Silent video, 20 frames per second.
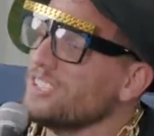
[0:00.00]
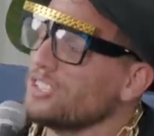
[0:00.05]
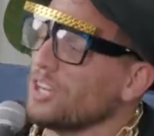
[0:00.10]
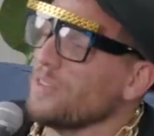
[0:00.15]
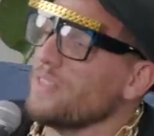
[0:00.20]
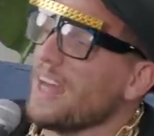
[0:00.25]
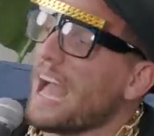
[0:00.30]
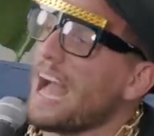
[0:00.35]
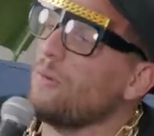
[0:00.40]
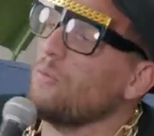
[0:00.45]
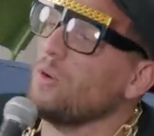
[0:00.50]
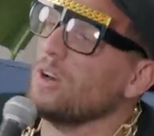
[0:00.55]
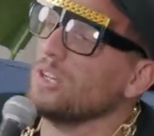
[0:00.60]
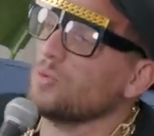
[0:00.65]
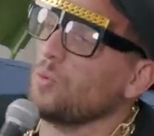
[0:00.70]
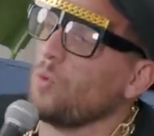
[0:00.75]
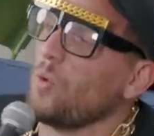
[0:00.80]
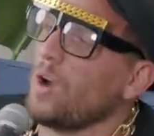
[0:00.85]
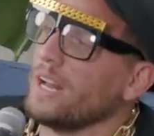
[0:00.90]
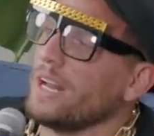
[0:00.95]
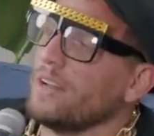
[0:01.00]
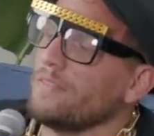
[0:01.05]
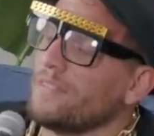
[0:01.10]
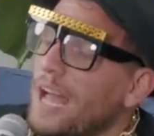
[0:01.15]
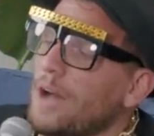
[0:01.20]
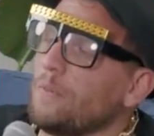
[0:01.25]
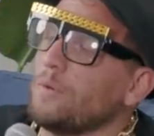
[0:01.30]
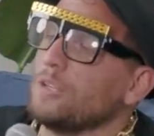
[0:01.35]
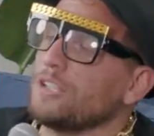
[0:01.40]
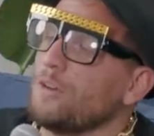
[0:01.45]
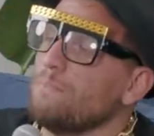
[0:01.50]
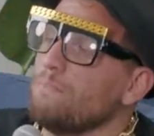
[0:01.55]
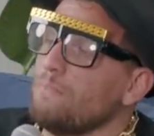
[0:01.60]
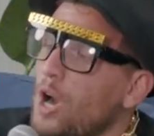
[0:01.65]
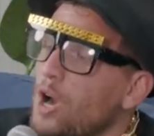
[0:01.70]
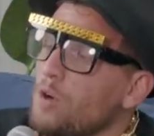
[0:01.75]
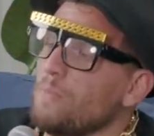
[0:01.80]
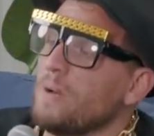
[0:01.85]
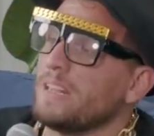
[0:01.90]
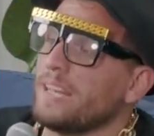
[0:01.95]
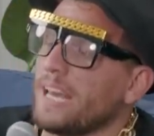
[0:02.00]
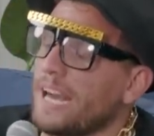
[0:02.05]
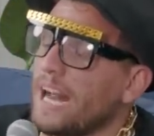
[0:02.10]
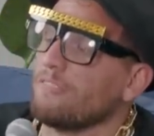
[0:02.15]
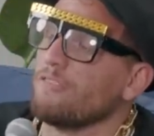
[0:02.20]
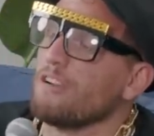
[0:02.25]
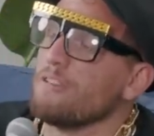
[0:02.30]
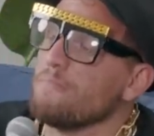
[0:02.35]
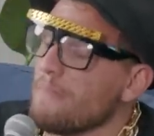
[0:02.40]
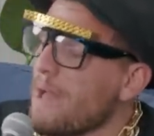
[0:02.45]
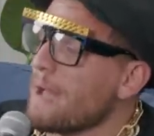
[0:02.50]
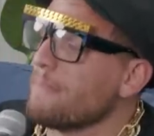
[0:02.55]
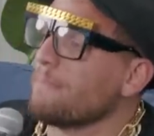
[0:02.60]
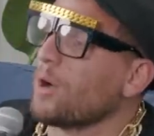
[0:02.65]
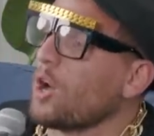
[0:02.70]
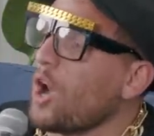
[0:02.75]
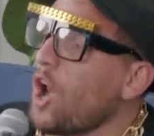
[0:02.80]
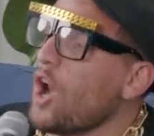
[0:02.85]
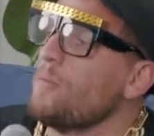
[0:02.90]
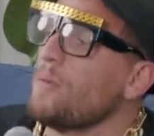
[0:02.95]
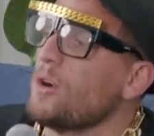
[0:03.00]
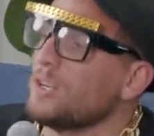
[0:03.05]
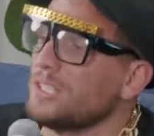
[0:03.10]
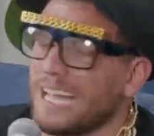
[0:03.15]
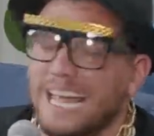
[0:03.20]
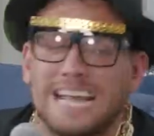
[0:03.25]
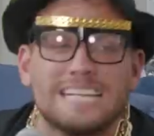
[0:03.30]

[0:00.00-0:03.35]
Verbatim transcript: so that was one of that was a moment that I remember almost